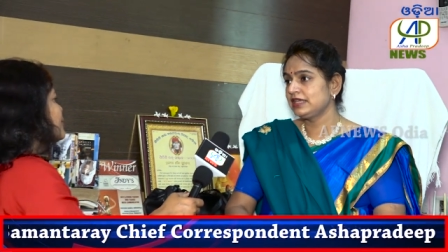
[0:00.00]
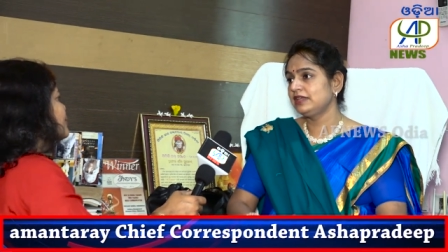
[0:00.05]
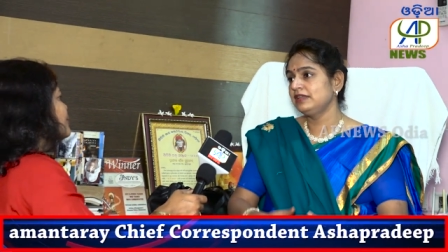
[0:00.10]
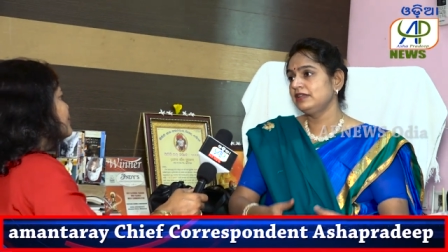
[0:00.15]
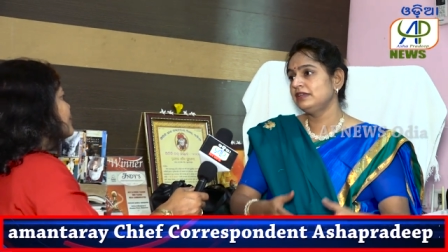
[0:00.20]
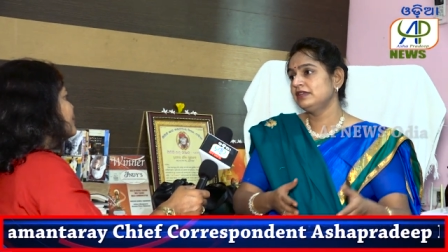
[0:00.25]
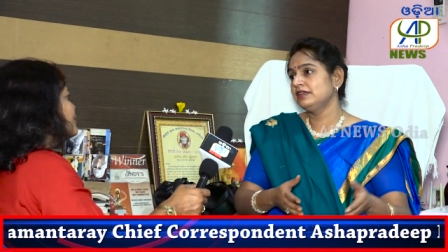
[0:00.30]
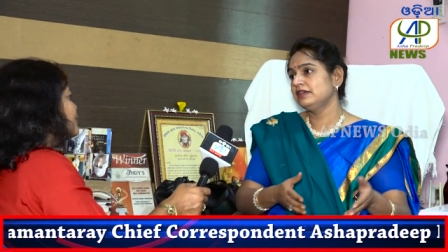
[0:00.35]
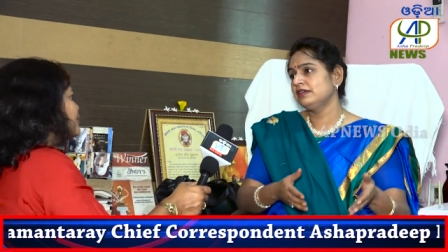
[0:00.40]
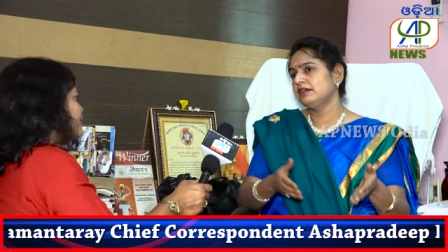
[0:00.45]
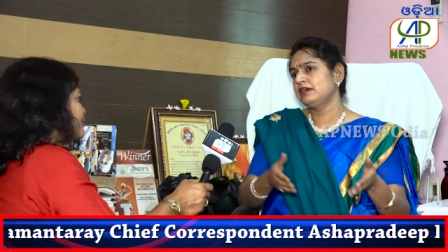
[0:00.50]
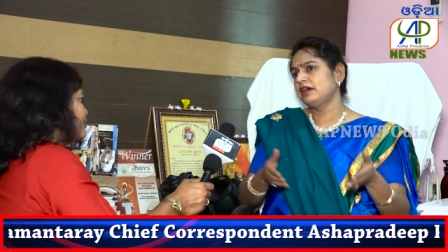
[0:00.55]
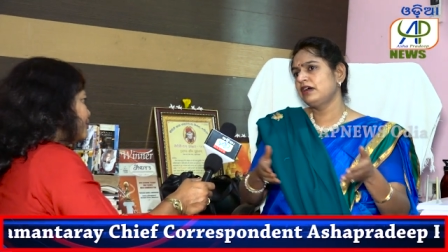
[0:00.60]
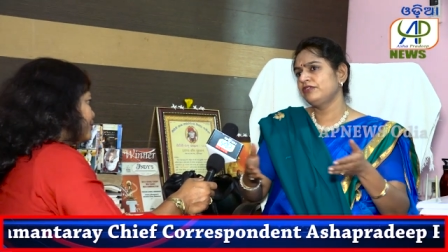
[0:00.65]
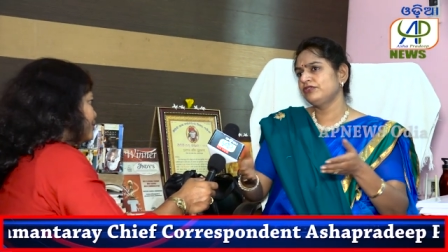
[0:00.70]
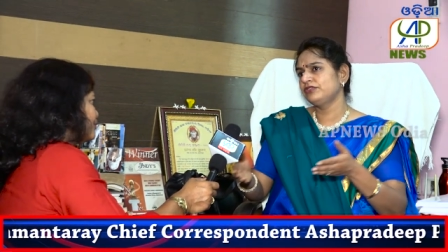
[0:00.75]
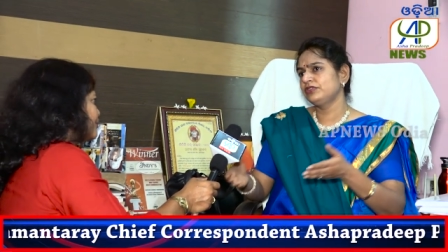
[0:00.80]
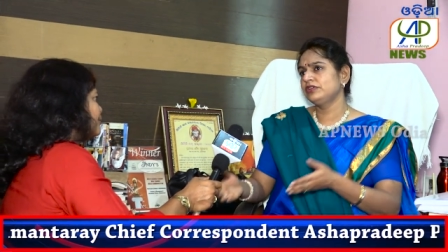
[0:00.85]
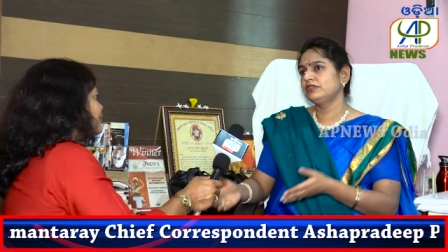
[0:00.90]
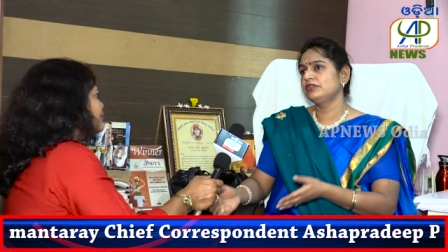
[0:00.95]
and
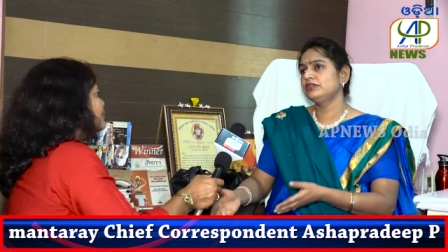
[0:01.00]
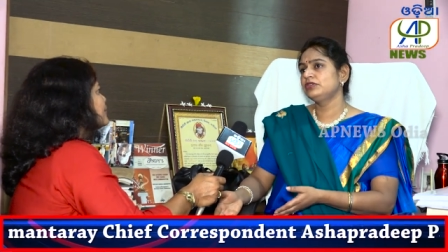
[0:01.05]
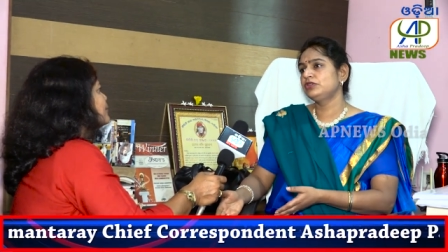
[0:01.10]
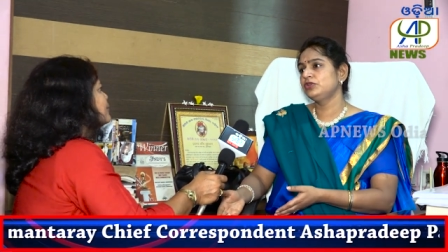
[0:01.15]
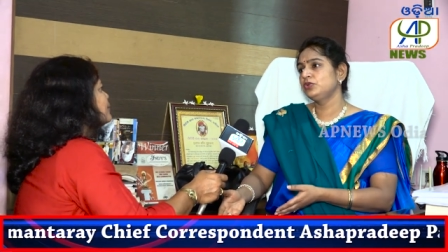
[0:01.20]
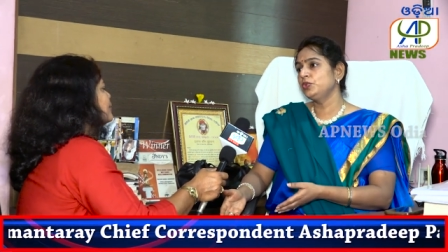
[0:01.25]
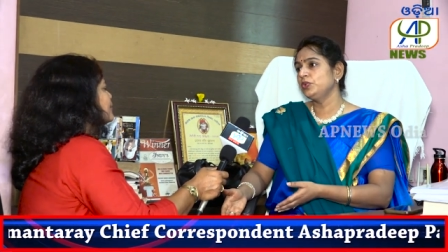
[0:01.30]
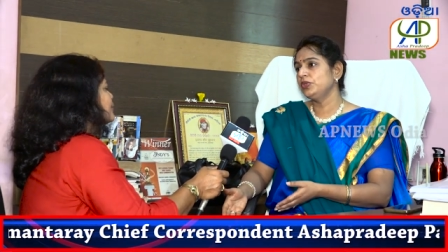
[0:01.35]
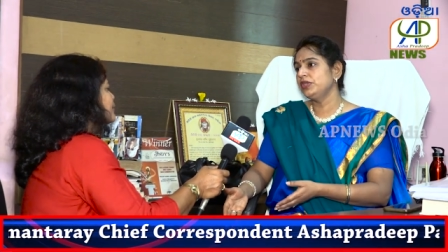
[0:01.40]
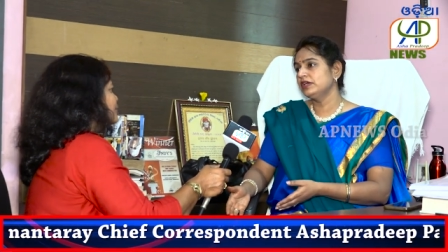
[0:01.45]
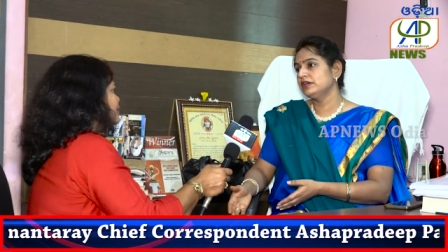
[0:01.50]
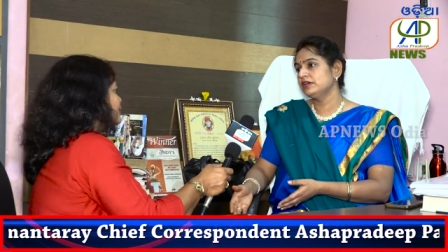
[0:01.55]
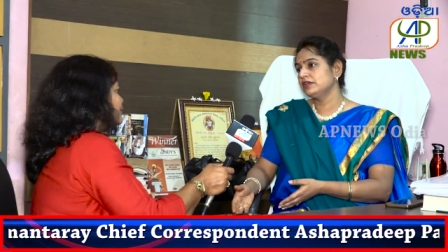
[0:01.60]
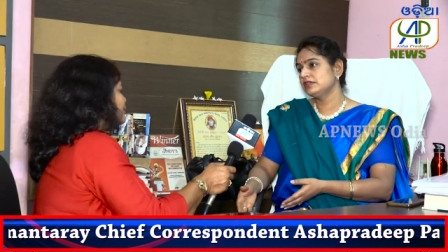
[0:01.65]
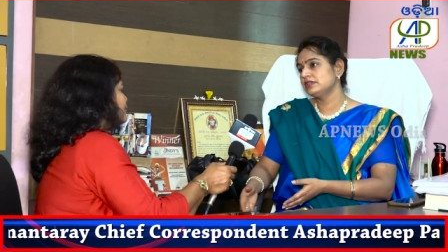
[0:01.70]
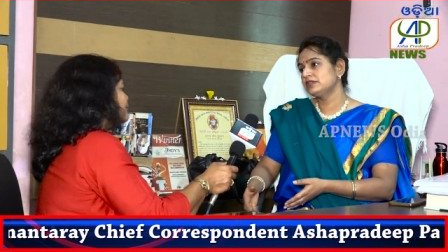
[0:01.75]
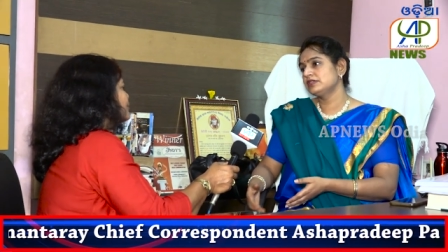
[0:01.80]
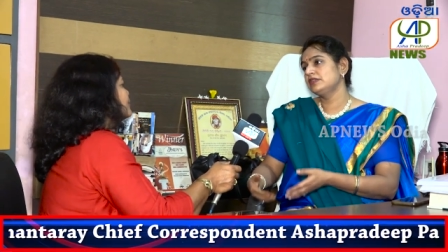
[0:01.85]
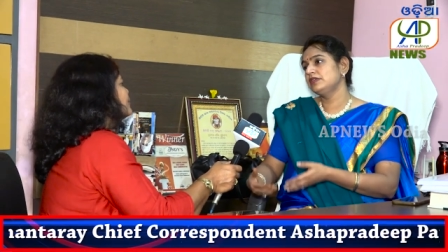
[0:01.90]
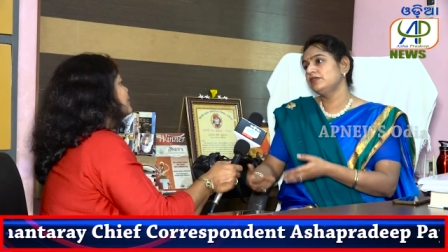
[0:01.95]
after 2
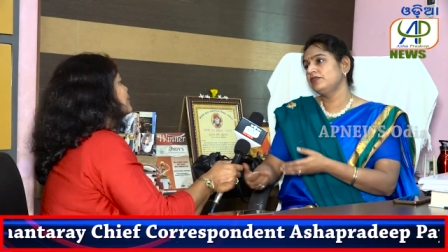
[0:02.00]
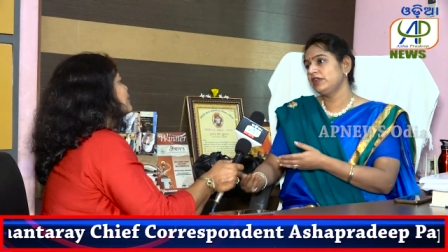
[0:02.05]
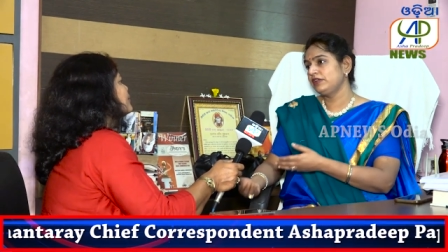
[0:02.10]
years they